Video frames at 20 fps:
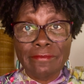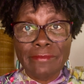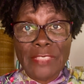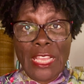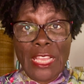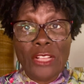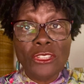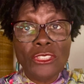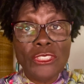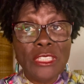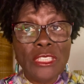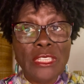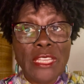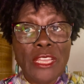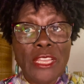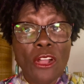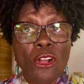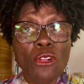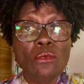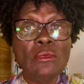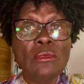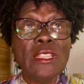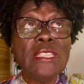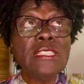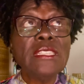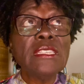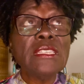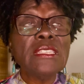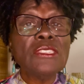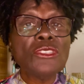Elderly
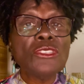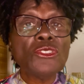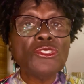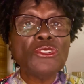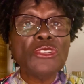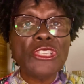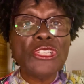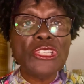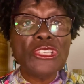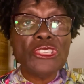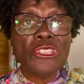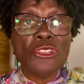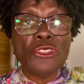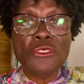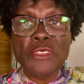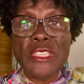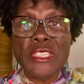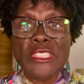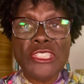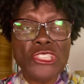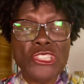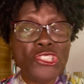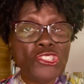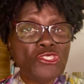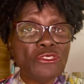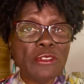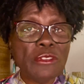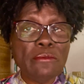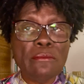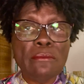homeless is increasing
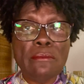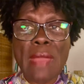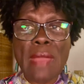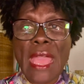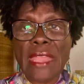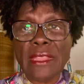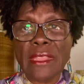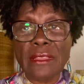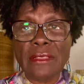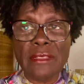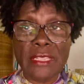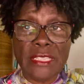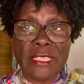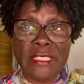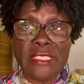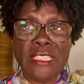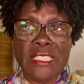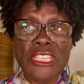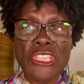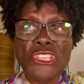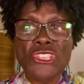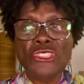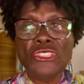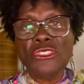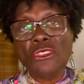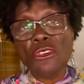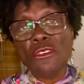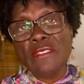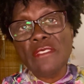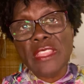dramatically. Seniors
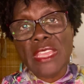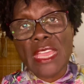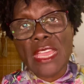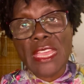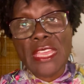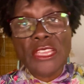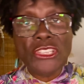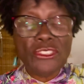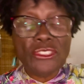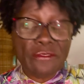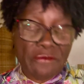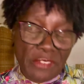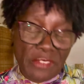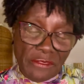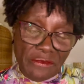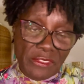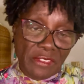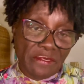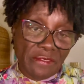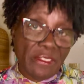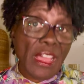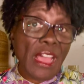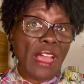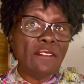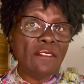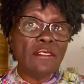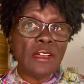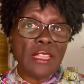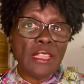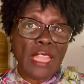over the age of
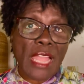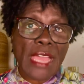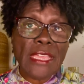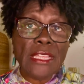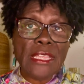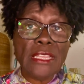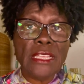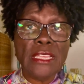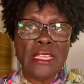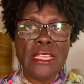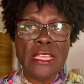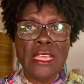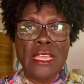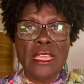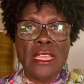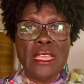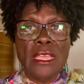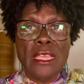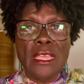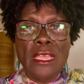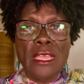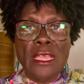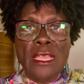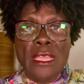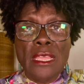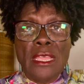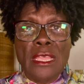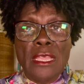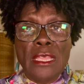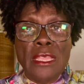55 are likely
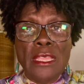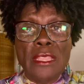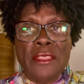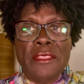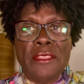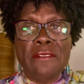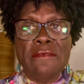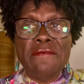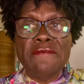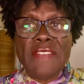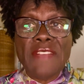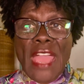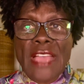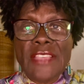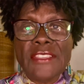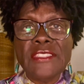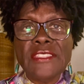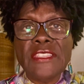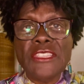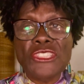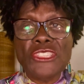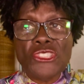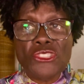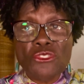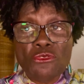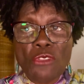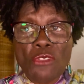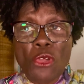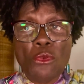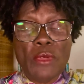the fastest
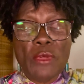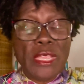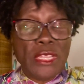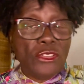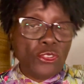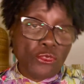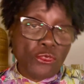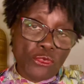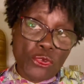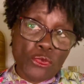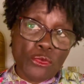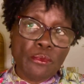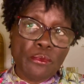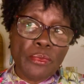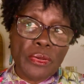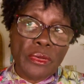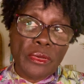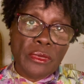growing group